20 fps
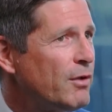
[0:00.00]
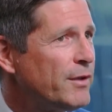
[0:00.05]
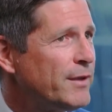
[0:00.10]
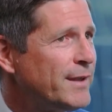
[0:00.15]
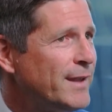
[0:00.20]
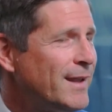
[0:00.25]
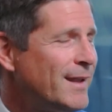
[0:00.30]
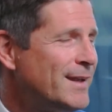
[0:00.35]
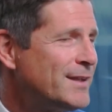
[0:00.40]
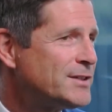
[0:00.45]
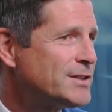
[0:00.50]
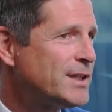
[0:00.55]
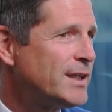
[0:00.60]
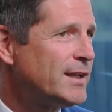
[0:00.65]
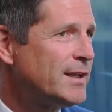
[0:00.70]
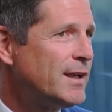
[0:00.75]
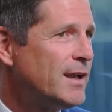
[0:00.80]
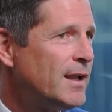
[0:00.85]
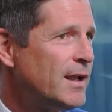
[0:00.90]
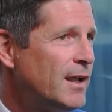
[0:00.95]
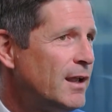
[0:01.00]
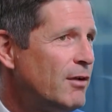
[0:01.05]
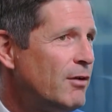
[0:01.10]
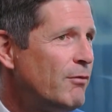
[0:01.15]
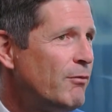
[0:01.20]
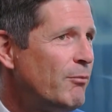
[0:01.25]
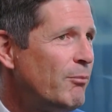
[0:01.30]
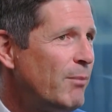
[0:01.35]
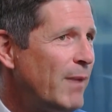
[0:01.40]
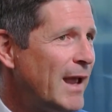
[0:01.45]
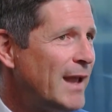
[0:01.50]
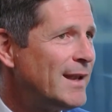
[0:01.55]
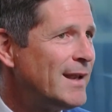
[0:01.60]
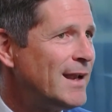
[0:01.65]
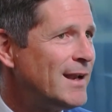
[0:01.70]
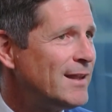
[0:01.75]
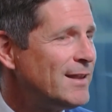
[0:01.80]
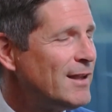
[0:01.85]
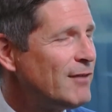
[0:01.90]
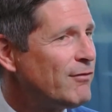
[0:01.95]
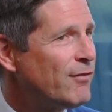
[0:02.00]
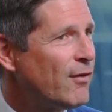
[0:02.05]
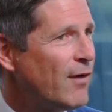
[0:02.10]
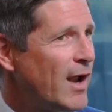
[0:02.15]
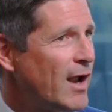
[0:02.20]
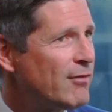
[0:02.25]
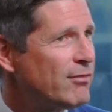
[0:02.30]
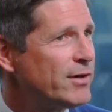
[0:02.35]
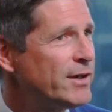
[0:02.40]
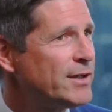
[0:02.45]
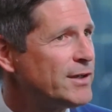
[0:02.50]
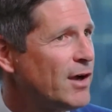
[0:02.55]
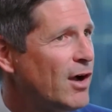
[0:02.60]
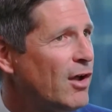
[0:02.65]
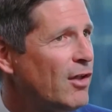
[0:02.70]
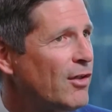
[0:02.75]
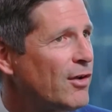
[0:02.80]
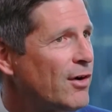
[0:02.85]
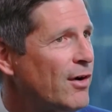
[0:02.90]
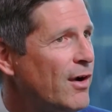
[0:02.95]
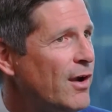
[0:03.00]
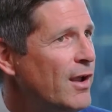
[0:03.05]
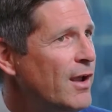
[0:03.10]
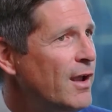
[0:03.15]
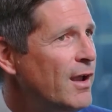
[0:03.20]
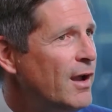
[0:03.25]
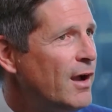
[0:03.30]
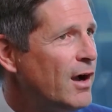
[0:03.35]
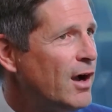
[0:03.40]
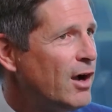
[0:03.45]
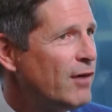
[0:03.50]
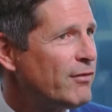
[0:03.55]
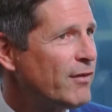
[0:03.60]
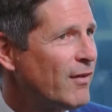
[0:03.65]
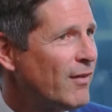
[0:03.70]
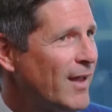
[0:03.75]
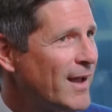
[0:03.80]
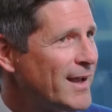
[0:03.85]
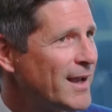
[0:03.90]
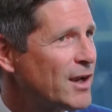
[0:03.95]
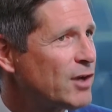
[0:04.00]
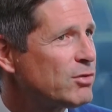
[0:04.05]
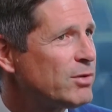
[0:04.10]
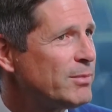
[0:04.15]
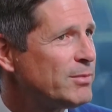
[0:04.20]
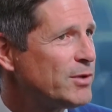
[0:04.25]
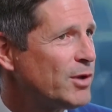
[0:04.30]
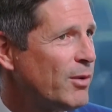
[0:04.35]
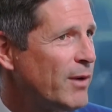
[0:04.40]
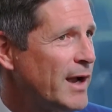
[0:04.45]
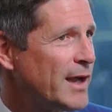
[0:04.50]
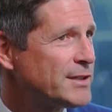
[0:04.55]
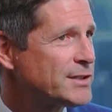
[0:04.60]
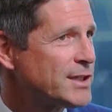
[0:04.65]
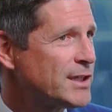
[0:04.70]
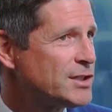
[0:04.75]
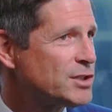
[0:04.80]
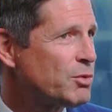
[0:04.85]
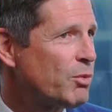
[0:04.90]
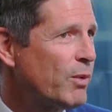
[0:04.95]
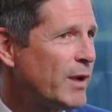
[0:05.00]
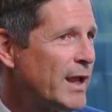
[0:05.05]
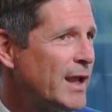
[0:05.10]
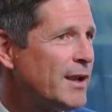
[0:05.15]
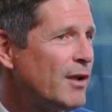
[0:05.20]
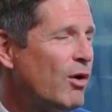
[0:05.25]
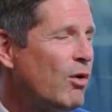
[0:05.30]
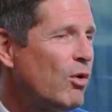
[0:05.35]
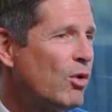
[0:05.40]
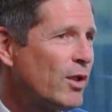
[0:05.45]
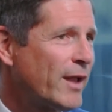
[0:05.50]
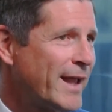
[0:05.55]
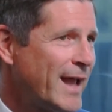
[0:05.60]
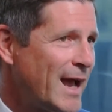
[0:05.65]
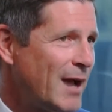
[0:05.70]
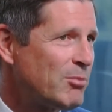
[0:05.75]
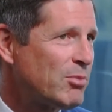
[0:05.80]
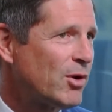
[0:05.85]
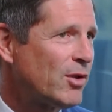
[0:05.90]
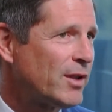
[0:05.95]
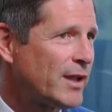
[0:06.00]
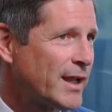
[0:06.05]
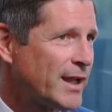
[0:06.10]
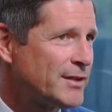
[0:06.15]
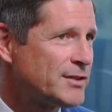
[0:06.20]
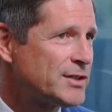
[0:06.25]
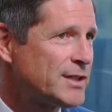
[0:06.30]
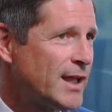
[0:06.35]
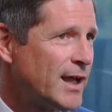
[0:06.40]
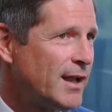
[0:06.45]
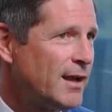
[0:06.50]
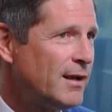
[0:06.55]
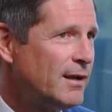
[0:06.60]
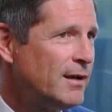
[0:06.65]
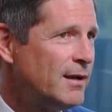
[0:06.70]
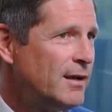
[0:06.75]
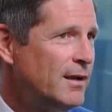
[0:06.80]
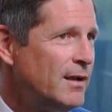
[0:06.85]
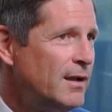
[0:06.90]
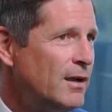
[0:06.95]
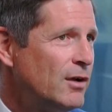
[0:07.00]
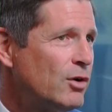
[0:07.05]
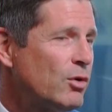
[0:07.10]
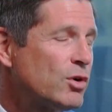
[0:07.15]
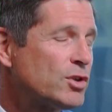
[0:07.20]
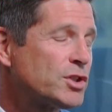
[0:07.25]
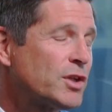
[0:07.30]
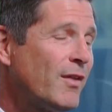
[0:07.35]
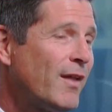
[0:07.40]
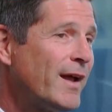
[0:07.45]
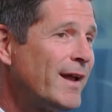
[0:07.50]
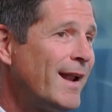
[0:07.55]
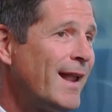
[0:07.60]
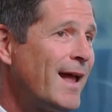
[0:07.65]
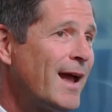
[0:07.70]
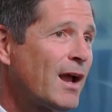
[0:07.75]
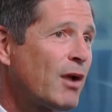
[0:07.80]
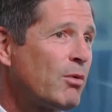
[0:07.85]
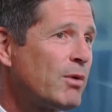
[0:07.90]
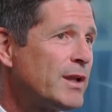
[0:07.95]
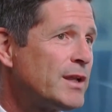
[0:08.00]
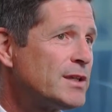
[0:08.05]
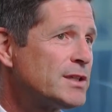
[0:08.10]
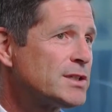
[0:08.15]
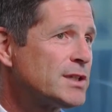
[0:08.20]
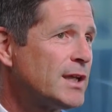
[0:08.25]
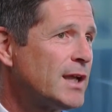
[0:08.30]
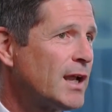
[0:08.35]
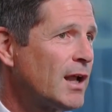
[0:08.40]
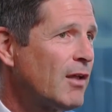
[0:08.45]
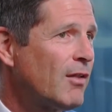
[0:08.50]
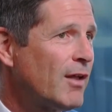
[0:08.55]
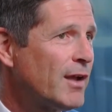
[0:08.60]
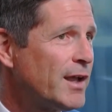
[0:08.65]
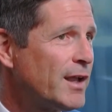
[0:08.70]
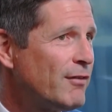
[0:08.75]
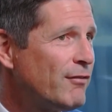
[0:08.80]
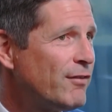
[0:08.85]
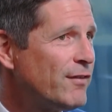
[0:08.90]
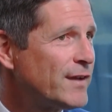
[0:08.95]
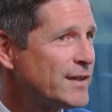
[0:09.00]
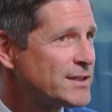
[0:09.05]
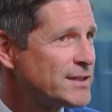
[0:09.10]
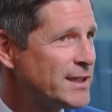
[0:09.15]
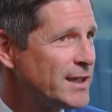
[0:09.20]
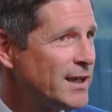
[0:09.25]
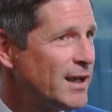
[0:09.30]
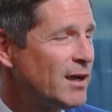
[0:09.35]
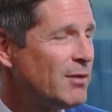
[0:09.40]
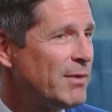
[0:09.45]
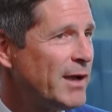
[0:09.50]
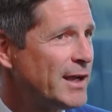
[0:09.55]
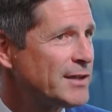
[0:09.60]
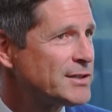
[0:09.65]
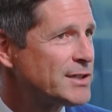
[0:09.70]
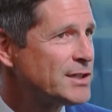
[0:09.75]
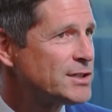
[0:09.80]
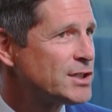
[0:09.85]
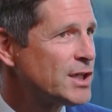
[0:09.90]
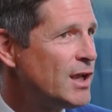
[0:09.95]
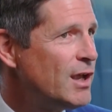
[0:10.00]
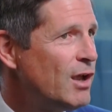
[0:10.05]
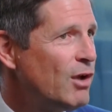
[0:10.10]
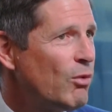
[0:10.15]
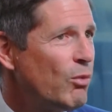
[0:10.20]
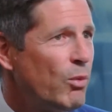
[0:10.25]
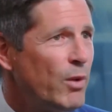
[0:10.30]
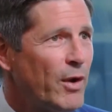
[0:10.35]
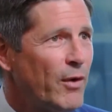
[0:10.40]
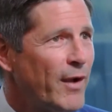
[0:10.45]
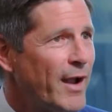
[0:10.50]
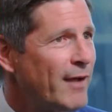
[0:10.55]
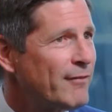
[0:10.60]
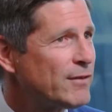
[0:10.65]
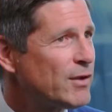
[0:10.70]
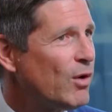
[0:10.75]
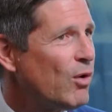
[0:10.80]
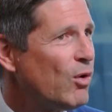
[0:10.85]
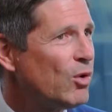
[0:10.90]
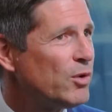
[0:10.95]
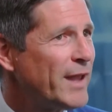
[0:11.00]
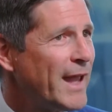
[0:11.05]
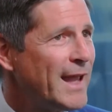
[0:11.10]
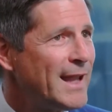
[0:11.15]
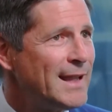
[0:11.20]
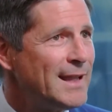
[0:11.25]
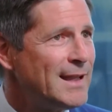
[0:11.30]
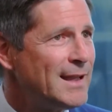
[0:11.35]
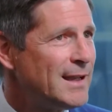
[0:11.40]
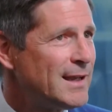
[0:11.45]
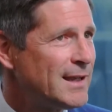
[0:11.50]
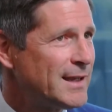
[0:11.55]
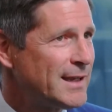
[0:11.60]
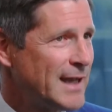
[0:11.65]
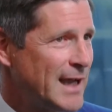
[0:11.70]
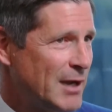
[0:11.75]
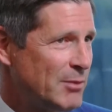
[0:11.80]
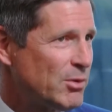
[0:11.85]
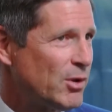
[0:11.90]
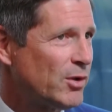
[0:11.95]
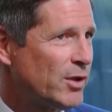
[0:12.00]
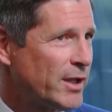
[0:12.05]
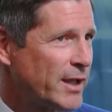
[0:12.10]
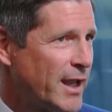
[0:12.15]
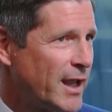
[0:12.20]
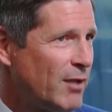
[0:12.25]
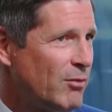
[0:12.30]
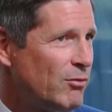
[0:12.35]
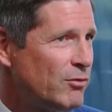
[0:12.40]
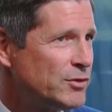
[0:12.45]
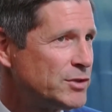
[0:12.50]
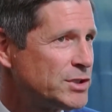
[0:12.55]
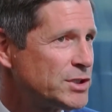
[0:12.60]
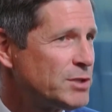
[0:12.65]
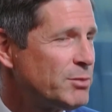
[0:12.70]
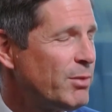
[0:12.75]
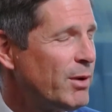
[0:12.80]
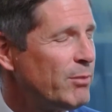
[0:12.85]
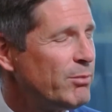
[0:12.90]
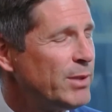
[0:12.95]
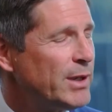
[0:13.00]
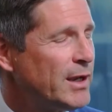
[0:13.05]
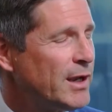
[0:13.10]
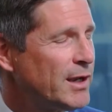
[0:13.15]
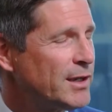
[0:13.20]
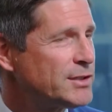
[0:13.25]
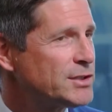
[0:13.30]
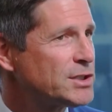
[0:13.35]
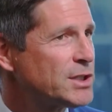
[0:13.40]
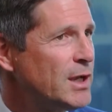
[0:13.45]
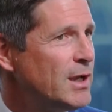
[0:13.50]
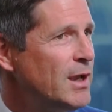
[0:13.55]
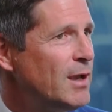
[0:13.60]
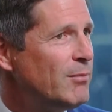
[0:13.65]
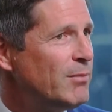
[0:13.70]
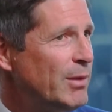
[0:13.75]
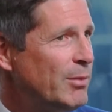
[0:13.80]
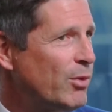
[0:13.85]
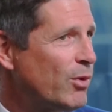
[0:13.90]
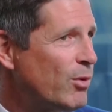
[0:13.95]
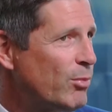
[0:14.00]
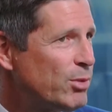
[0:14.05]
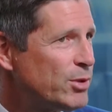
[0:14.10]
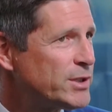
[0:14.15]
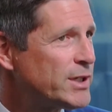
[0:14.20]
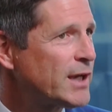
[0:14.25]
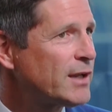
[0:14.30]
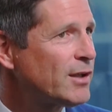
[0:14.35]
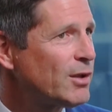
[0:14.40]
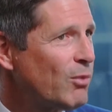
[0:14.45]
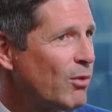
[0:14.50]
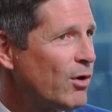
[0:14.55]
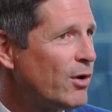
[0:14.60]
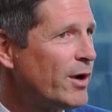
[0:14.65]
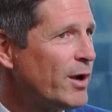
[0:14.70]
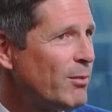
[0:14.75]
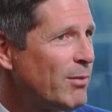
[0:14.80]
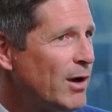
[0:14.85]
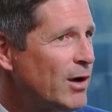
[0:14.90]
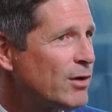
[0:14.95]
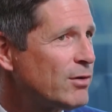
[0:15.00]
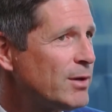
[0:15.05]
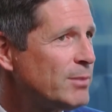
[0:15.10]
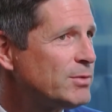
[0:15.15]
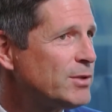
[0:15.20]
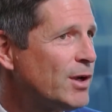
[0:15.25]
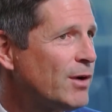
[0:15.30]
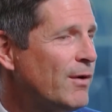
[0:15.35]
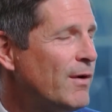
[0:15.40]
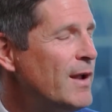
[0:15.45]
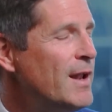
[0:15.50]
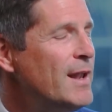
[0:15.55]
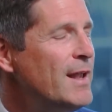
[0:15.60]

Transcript: did is it mandated that for every dollar of client crypto assets, we had to hold capital against that. Of course, client equities and client fixed income assets, we don't have to hold any capital against. But because people were particularly worried about crypto,